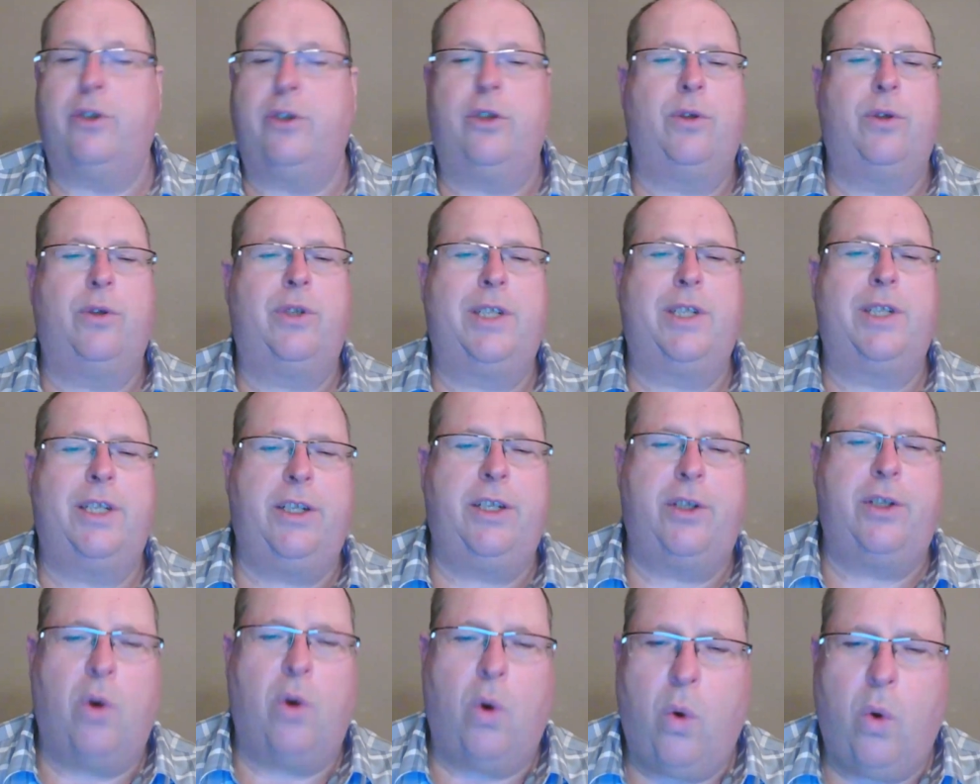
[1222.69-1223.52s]
to
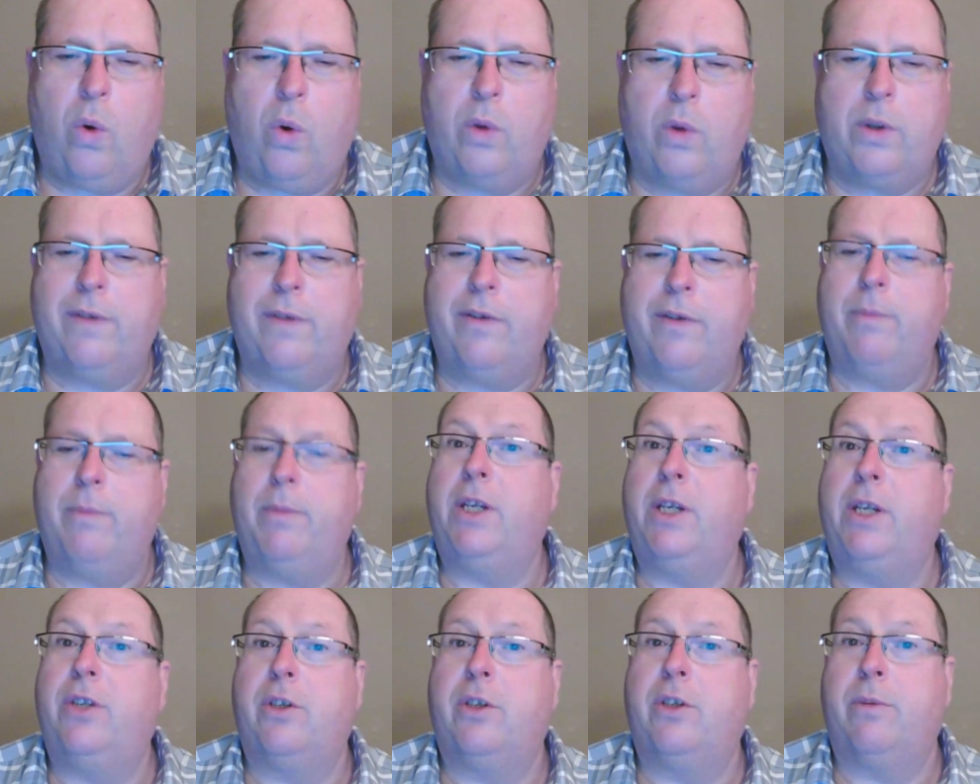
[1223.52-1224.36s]
seize hold of the
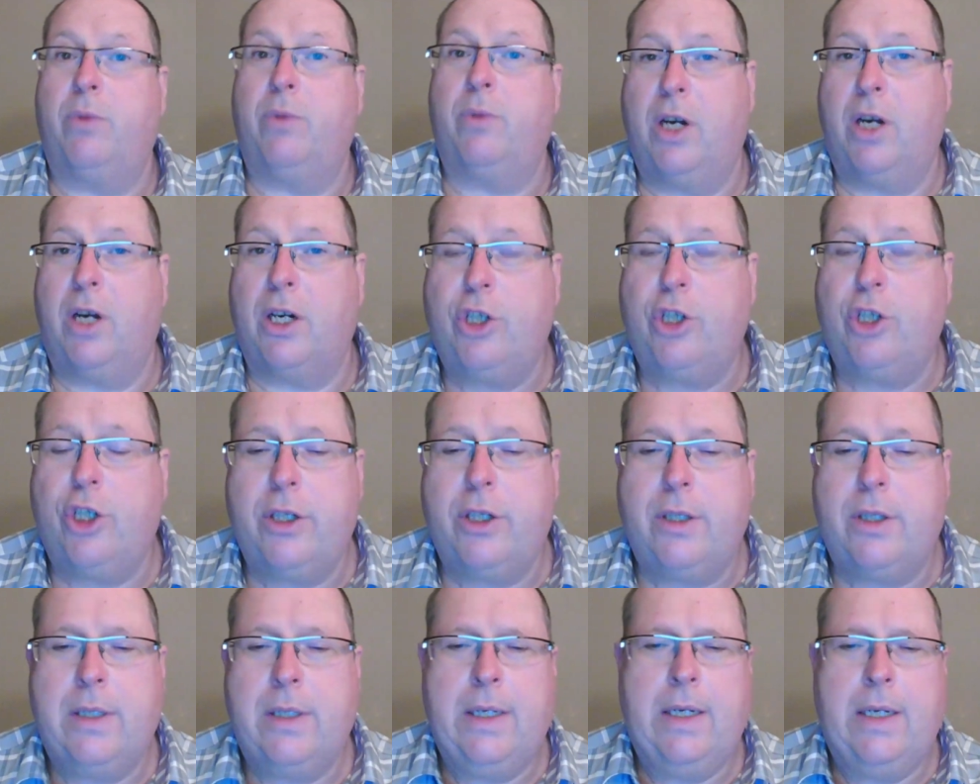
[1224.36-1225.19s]
means of
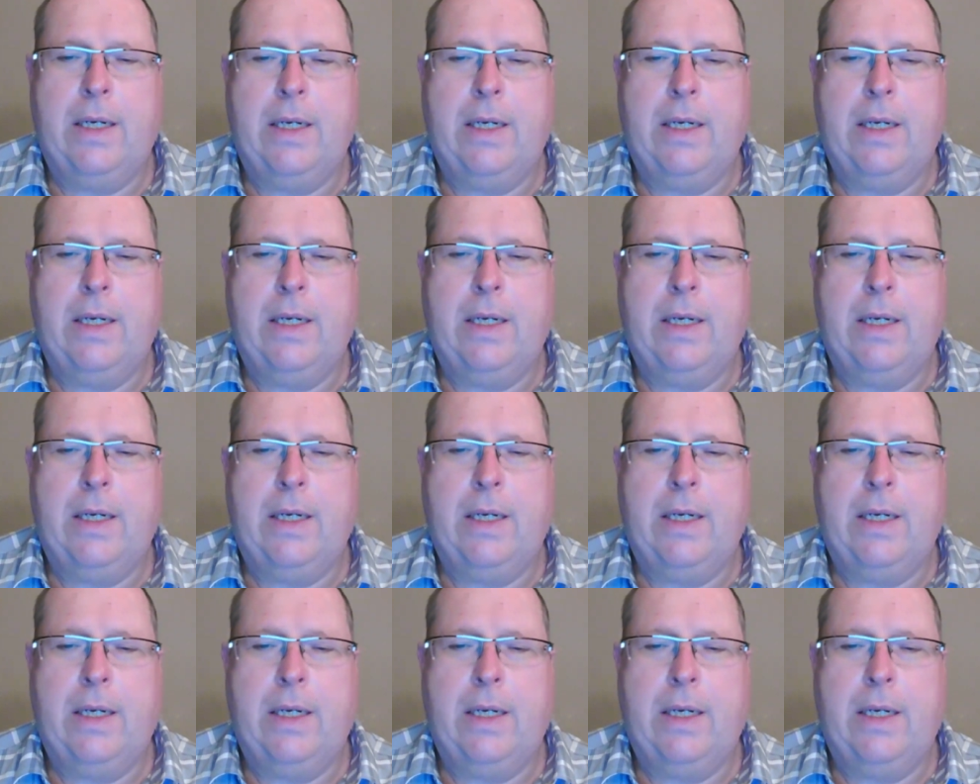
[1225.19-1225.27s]
production,